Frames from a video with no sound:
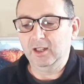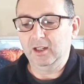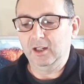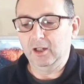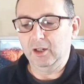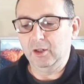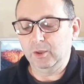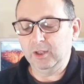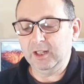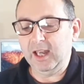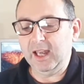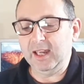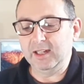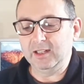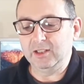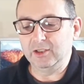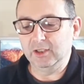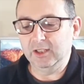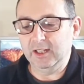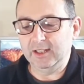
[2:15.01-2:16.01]
Okay,
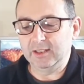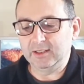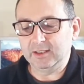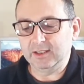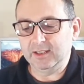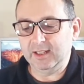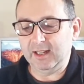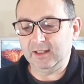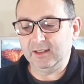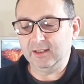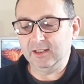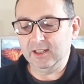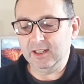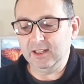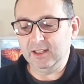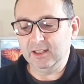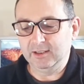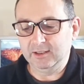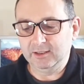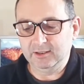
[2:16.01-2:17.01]
so let's get
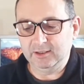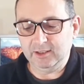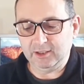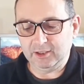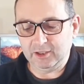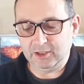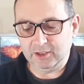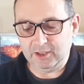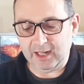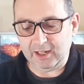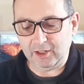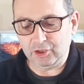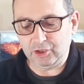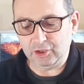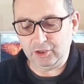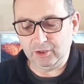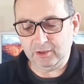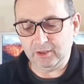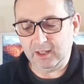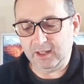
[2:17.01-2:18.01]
the
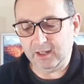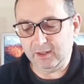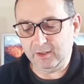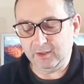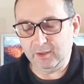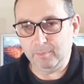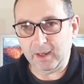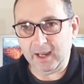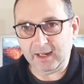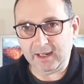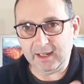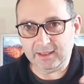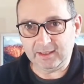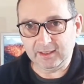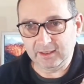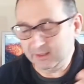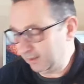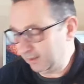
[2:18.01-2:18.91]
extension out of the packet.